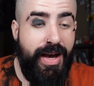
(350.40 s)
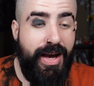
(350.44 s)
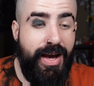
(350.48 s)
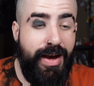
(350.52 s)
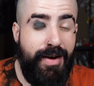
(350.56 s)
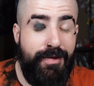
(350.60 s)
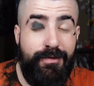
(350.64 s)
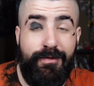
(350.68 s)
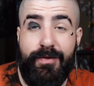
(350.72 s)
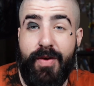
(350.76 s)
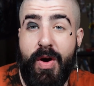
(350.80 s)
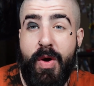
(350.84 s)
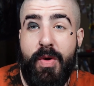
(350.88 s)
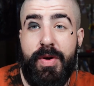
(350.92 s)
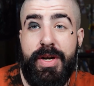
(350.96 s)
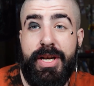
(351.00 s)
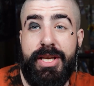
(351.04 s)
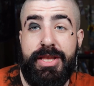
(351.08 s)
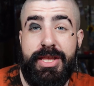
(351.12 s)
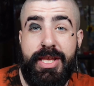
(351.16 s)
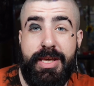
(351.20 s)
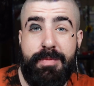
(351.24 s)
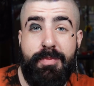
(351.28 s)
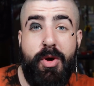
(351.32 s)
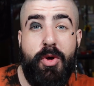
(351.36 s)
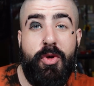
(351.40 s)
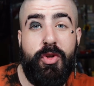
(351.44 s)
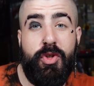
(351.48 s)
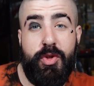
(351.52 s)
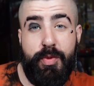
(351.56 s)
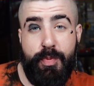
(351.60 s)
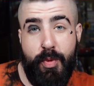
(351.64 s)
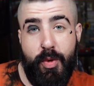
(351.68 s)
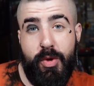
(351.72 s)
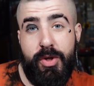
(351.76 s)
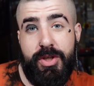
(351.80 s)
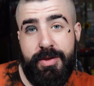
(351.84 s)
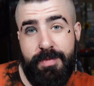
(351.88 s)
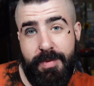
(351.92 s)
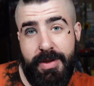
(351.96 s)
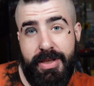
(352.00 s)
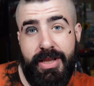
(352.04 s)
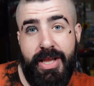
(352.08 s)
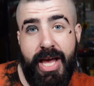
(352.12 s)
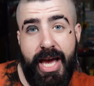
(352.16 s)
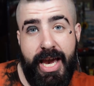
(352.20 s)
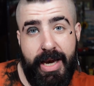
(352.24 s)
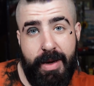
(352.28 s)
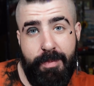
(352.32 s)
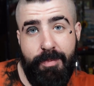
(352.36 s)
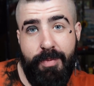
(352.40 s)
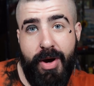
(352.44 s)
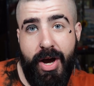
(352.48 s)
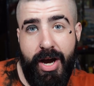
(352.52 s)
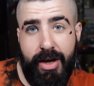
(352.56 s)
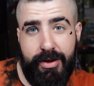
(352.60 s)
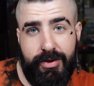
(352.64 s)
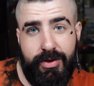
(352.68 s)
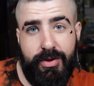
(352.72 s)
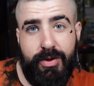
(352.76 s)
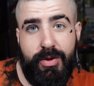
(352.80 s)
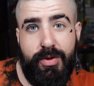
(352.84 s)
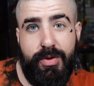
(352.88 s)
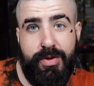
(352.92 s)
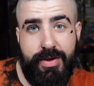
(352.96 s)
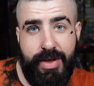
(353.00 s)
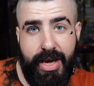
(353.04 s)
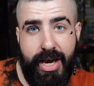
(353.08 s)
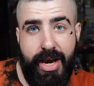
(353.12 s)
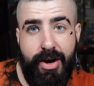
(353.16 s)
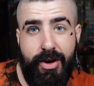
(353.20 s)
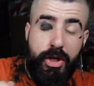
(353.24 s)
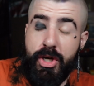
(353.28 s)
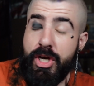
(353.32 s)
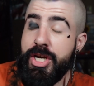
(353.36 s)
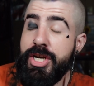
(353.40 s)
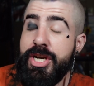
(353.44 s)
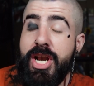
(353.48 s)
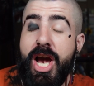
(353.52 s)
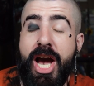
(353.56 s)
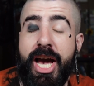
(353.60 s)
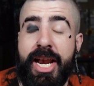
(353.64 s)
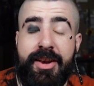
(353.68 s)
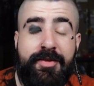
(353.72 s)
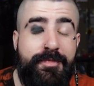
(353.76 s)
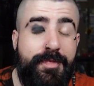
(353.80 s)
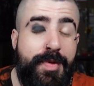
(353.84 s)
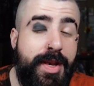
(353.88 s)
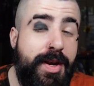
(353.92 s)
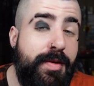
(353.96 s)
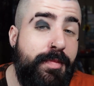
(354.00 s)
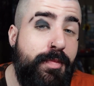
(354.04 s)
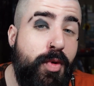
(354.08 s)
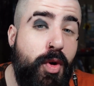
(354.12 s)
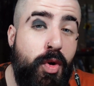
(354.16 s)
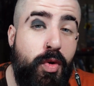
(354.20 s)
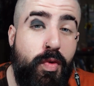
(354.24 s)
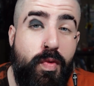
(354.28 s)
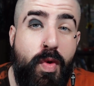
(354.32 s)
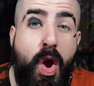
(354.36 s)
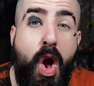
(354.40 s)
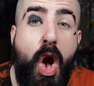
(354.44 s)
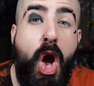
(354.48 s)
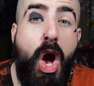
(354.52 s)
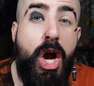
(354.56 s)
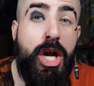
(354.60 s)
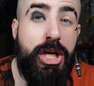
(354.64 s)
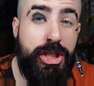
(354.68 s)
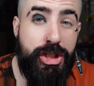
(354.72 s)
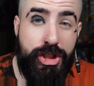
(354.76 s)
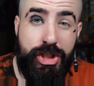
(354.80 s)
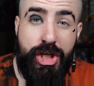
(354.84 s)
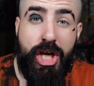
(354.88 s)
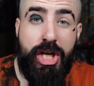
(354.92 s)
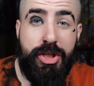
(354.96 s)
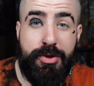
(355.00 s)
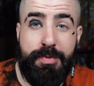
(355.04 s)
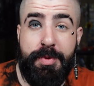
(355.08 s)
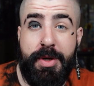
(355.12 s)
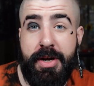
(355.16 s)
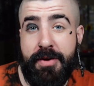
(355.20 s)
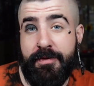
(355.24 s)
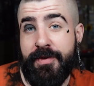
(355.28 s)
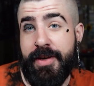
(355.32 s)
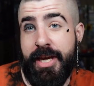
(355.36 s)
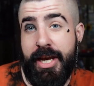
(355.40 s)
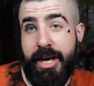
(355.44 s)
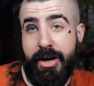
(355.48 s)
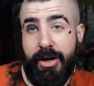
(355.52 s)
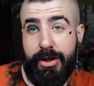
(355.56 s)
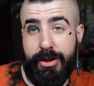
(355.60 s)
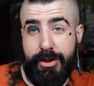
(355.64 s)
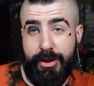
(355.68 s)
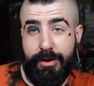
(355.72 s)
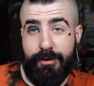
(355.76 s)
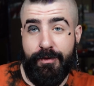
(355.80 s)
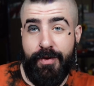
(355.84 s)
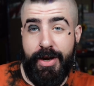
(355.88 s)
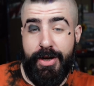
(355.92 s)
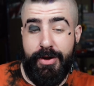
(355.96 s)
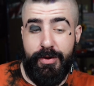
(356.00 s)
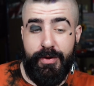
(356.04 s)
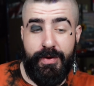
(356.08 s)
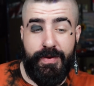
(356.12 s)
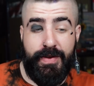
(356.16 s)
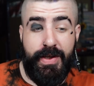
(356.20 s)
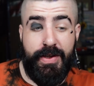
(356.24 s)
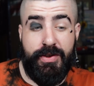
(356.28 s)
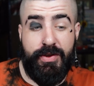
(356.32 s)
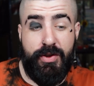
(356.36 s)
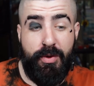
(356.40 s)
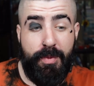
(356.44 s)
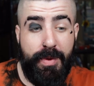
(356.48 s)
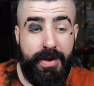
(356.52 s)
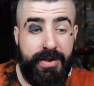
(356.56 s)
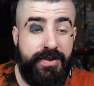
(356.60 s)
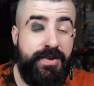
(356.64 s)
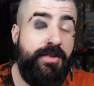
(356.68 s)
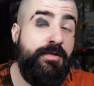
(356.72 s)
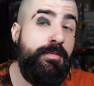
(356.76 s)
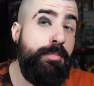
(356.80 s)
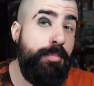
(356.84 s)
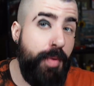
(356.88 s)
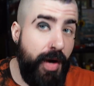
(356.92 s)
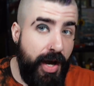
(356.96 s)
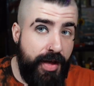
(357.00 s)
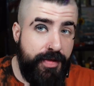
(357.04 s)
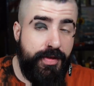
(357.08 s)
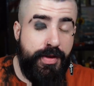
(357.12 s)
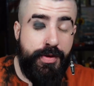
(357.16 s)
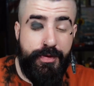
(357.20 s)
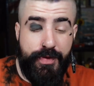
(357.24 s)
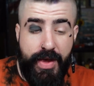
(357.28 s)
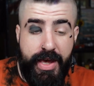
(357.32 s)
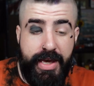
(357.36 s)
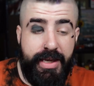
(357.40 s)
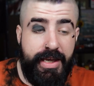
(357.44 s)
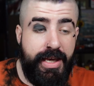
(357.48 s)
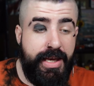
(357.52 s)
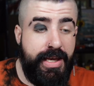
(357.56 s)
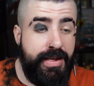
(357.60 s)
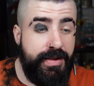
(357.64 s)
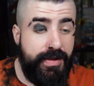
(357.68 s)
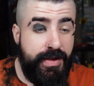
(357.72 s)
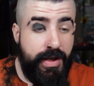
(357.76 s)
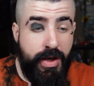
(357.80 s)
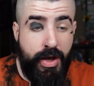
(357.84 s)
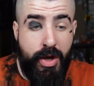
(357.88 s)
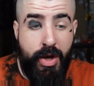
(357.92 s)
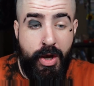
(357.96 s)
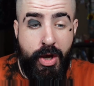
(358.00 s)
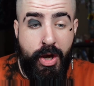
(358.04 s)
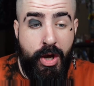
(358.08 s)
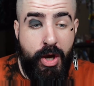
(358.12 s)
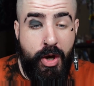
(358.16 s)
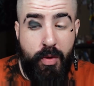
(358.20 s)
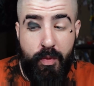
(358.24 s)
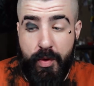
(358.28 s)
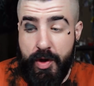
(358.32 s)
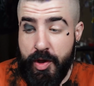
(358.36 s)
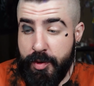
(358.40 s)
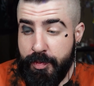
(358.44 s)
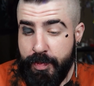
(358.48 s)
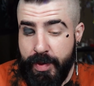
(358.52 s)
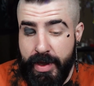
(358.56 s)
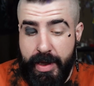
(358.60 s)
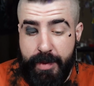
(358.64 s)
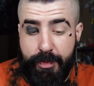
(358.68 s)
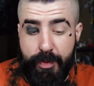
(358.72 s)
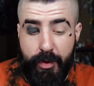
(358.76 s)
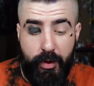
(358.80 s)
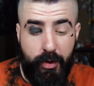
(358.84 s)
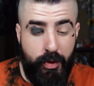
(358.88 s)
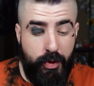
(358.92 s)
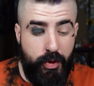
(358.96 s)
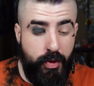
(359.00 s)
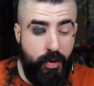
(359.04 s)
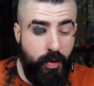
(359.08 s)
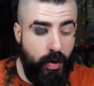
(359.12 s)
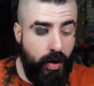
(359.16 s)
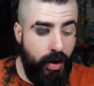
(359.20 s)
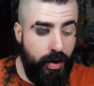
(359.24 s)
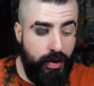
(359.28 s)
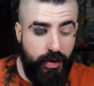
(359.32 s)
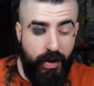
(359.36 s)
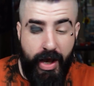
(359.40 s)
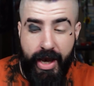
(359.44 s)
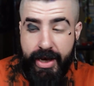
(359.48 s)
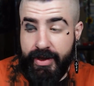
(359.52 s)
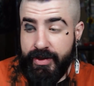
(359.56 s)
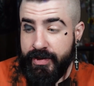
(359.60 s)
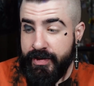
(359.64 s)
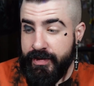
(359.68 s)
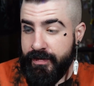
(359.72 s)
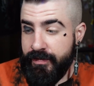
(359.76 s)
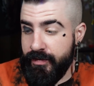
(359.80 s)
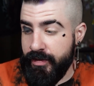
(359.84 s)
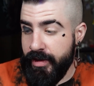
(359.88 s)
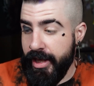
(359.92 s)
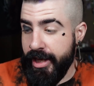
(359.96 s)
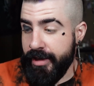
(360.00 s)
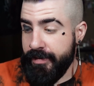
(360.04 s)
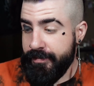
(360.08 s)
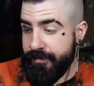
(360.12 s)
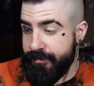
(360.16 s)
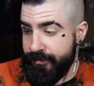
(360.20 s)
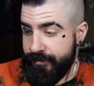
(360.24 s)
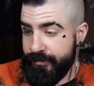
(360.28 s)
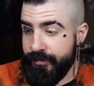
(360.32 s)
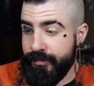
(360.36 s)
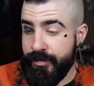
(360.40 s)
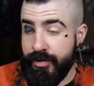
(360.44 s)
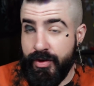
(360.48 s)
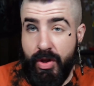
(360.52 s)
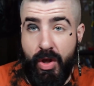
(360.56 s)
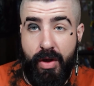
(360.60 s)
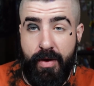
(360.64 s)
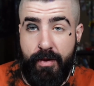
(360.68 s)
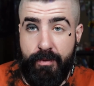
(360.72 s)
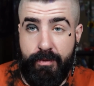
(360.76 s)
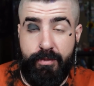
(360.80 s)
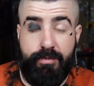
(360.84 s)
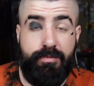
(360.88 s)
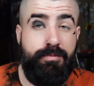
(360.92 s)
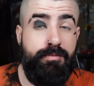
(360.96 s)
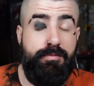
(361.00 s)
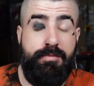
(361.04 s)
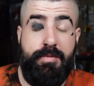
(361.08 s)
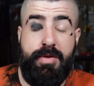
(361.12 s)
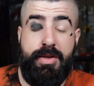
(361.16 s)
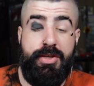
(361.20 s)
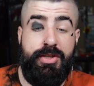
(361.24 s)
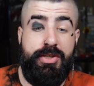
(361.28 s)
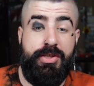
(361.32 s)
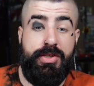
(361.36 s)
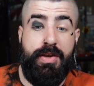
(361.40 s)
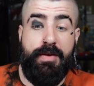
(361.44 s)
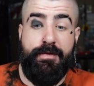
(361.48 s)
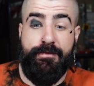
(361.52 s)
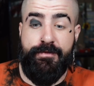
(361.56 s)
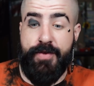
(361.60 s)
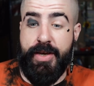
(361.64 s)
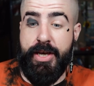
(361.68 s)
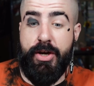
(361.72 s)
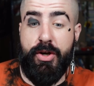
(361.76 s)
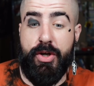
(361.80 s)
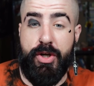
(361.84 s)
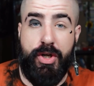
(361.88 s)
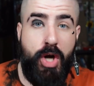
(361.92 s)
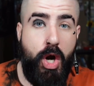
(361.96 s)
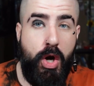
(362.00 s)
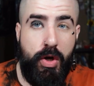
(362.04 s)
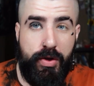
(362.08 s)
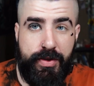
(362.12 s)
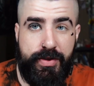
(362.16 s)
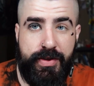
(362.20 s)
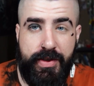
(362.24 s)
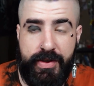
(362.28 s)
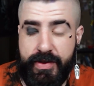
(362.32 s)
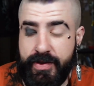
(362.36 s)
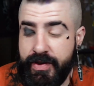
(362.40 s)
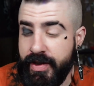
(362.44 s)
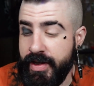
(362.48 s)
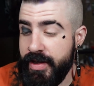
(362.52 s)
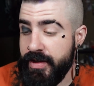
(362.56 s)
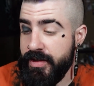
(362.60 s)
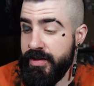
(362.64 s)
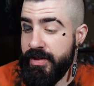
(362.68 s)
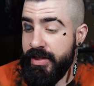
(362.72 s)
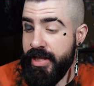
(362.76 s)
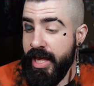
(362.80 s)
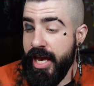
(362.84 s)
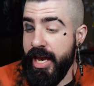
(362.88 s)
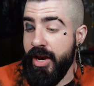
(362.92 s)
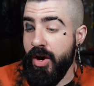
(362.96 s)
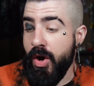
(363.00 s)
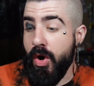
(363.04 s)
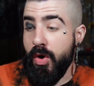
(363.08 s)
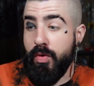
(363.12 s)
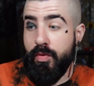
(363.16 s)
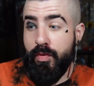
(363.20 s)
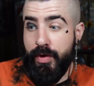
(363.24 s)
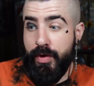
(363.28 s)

uh, voted the most sportsmanlike boxer there. Could not have been a more wrong judgment of character, if I do say so myself. But the thing is, with people who are like like n- severe narcissists, they are